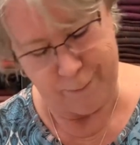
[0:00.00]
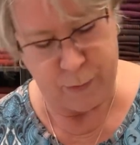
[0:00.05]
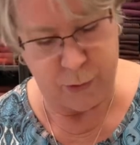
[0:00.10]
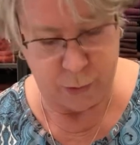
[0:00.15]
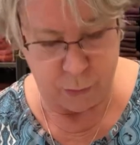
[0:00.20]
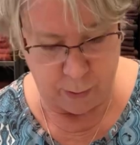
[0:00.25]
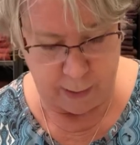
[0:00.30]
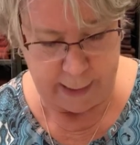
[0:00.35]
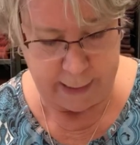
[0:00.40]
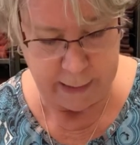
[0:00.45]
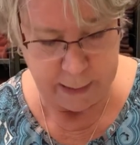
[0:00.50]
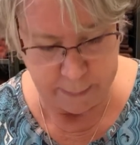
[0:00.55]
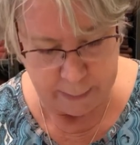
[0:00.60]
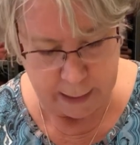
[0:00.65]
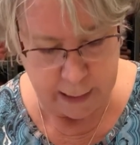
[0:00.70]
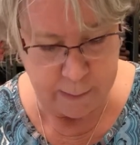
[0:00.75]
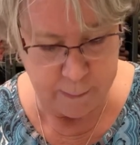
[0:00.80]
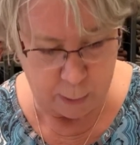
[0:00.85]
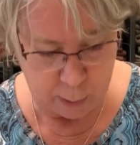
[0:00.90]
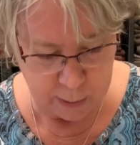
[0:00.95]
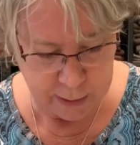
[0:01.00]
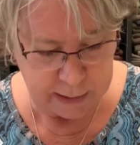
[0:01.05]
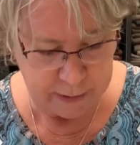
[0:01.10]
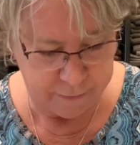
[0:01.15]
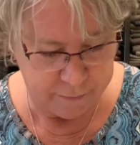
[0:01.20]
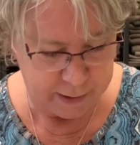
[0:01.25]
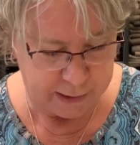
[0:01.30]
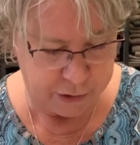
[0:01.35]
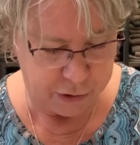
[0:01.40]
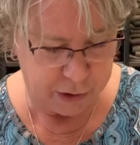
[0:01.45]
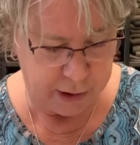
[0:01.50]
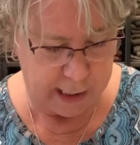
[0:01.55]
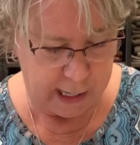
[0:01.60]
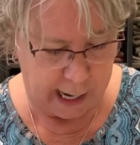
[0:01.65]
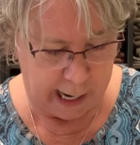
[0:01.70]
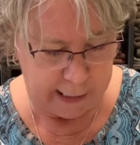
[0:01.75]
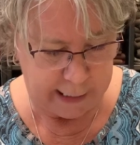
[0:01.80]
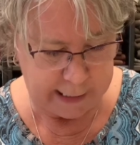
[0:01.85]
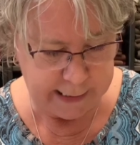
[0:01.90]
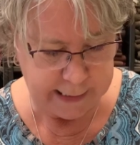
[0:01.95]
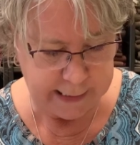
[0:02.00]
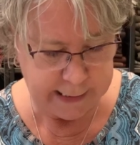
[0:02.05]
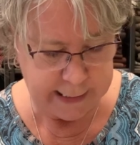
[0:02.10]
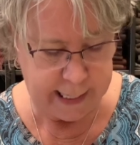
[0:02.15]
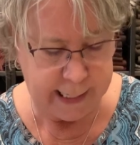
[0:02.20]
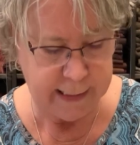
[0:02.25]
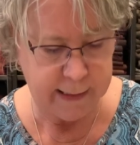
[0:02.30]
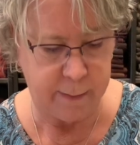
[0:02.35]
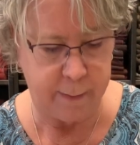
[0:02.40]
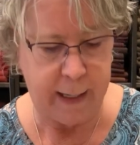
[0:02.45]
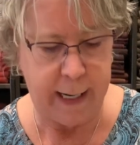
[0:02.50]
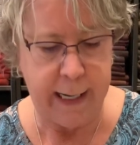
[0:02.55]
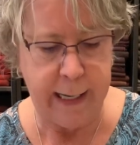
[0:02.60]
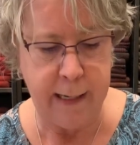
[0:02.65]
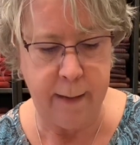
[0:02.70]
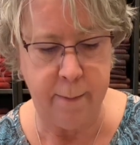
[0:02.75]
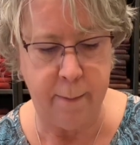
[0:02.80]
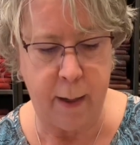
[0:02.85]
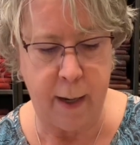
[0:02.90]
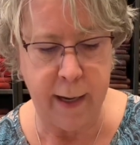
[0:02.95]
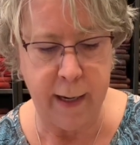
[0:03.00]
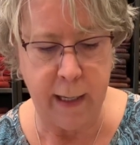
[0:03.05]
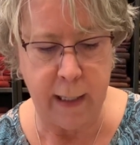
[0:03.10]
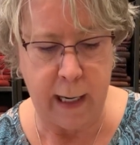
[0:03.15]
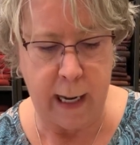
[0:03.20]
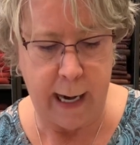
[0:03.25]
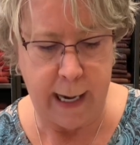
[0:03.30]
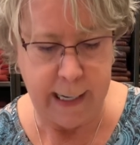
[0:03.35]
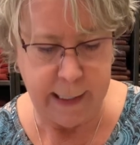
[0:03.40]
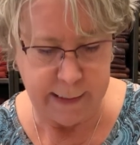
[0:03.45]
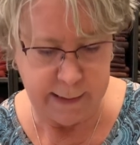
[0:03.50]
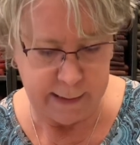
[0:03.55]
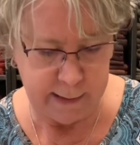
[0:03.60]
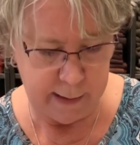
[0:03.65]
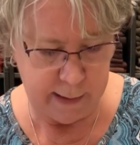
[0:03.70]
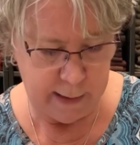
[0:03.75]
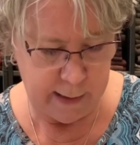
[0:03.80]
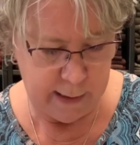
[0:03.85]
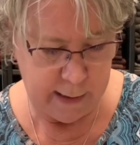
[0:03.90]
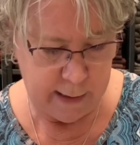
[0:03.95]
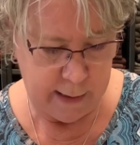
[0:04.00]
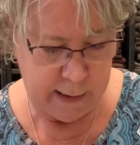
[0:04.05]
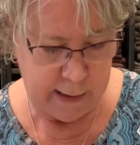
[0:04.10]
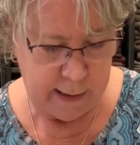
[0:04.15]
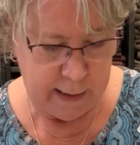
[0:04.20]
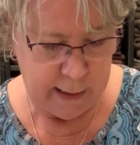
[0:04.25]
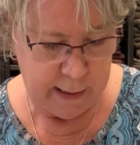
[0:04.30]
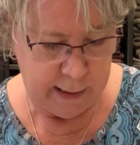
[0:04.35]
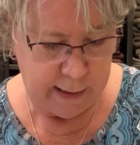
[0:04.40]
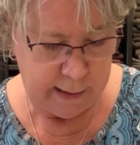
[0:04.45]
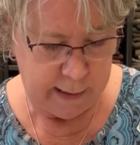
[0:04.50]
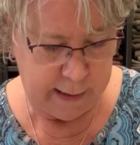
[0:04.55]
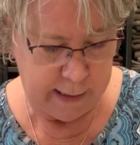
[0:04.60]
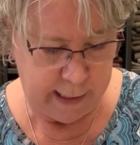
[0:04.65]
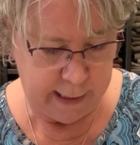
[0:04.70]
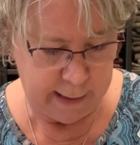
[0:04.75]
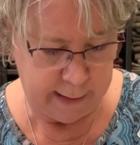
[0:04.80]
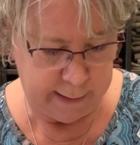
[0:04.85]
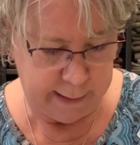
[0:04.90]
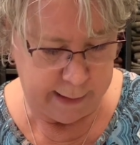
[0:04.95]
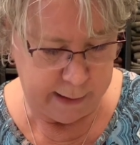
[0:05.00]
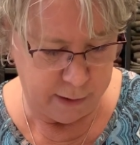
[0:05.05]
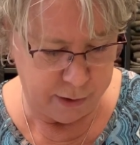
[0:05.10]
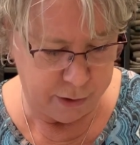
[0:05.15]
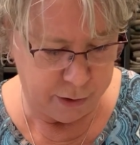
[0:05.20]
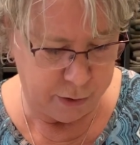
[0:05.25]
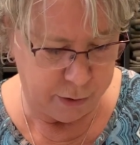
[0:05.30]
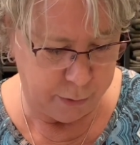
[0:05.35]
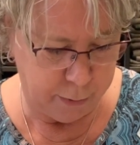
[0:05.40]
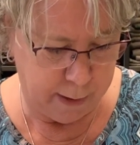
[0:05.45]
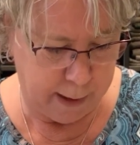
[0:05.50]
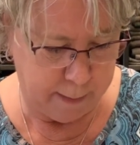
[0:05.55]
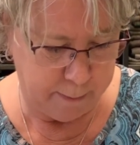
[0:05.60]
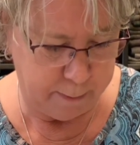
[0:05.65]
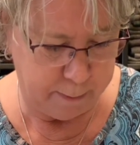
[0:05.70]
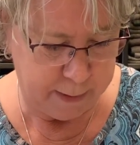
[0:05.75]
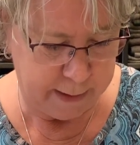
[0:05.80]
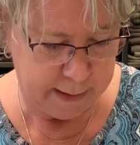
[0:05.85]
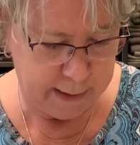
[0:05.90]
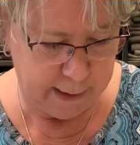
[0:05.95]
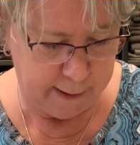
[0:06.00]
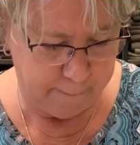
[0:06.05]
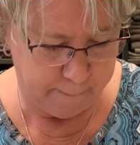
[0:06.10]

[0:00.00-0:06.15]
Trying to be most efficient, I like to take some Heat and Bond Light, cut a little strips,